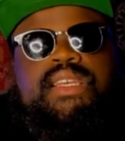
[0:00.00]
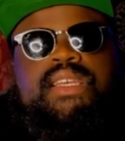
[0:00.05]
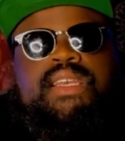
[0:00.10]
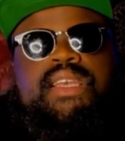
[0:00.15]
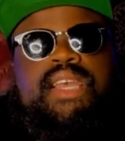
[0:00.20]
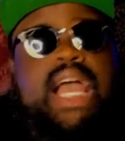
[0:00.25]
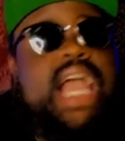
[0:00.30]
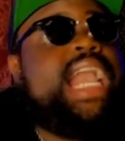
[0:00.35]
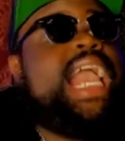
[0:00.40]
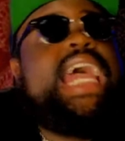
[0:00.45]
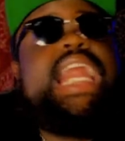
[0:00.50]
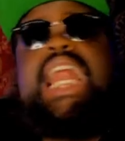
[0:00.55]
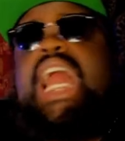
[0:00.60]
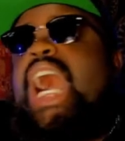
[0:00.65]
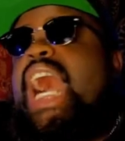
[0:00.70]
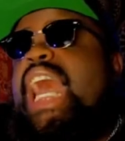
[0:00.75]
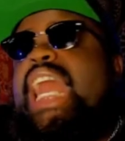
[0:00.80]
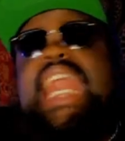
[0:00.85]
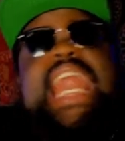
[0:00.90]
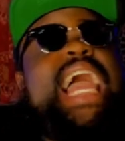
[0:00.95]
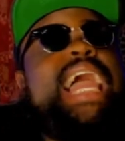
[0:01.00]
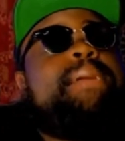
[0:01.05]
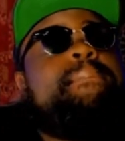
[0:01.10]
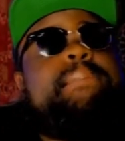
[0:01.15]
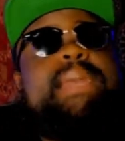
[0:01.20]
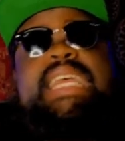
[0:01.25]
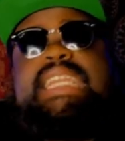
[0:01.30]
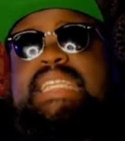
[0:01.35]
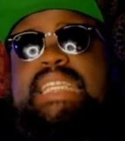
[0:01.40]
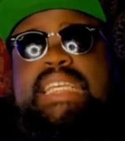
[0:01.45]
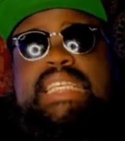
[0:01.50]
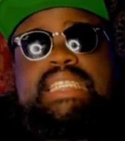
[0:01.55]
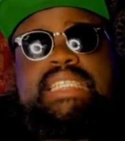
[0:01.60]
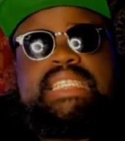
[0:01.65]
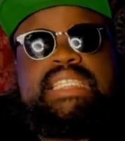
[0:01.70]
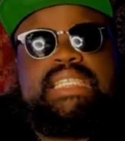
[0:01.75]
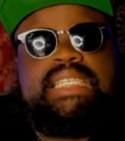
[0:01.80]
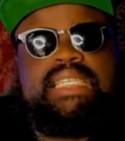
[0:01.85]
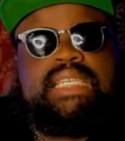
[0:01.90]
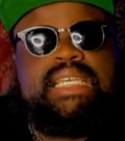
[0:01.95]
I got an online
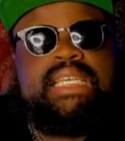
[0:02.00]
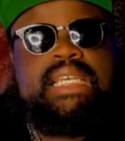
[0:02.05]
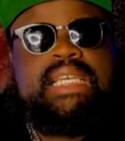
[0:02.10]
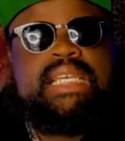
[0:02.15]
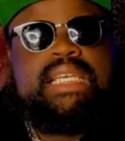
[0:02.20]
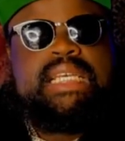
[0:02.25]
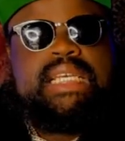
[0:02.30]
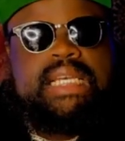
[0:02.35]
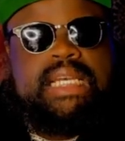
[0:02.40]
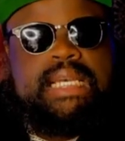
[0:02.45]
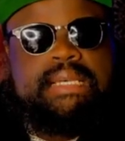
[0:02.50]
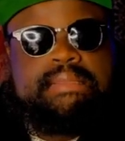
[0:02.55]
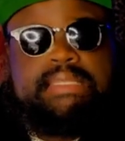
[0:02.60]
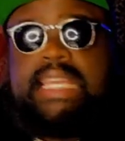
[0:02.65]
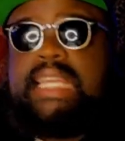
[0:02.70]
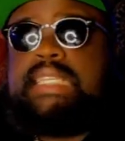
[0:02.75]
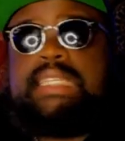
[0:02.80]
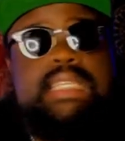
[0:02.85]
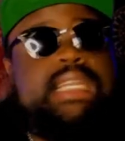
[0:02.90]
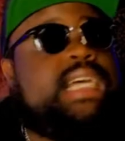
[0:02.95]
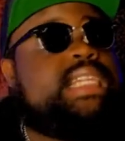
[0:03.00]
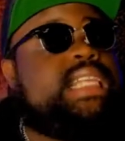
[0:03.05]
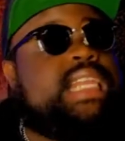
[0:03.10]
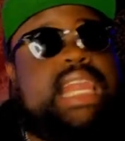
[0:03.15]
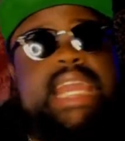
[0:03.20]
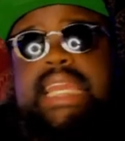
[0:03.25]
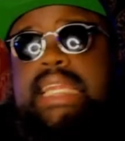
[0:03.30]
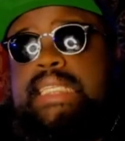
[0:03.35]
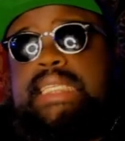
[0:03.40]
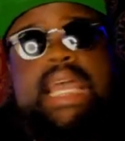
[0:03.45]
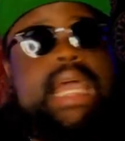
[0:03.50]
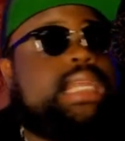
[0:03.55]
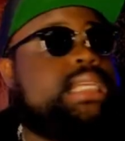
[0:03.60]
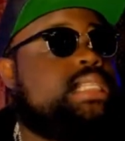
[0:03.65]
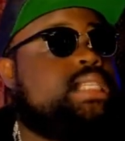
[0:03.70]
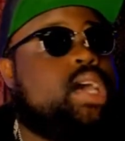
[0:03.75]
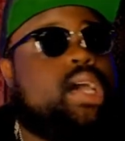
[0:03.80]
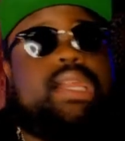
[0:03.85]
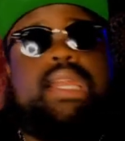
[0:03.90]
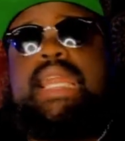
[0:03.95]
business. I'm teaching other ladies how to
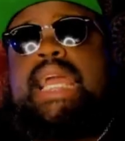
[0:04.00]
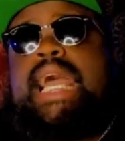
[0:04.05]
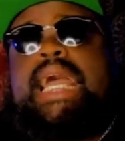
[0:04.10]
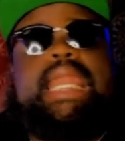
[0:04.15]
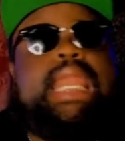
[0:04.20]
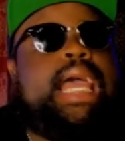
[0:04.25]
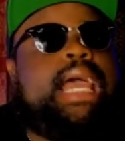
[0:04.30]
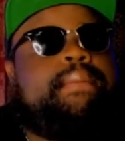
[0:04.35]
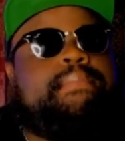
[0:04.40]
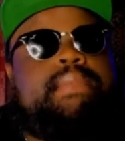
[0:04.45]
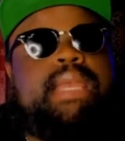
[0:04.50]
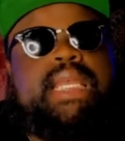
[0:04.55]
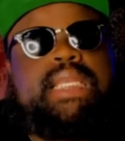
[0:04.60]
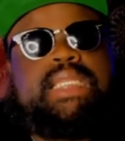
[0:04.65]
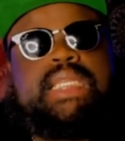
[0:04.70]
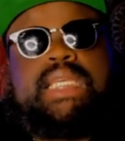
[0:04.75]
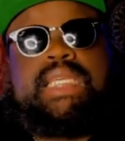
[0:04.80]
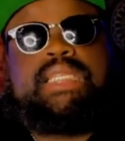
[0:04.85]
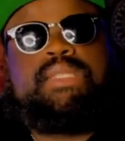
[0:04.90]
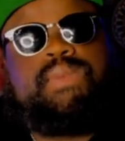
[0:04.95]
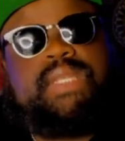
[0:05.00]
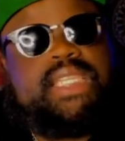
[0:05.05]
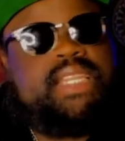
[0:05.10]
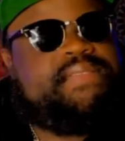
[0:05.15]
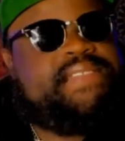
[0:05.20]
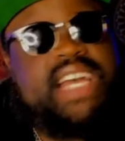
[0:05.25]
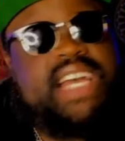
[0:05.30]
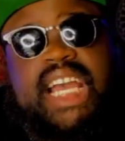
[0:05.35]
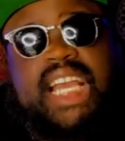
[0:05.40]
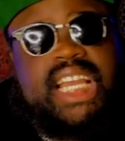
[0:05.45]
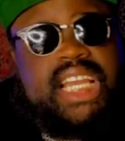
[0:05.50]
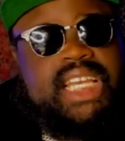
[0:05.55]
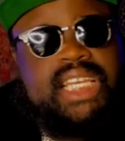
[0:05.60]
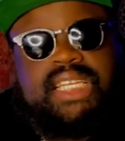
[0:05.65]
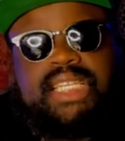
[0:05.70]
start an online business. What the fuck?